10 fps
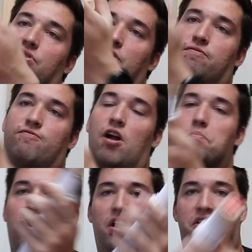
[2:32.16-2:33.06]
the
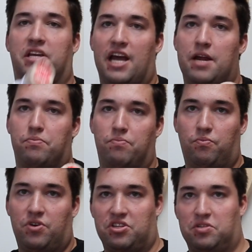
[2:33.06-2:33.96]
front part of the cane
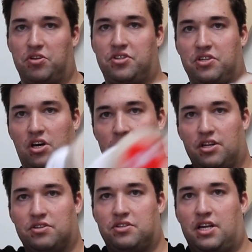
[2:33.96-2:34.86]
where the splits are, you
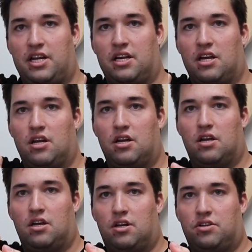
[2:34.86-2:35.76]
can see
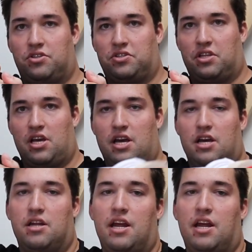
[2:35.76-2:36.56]
just there.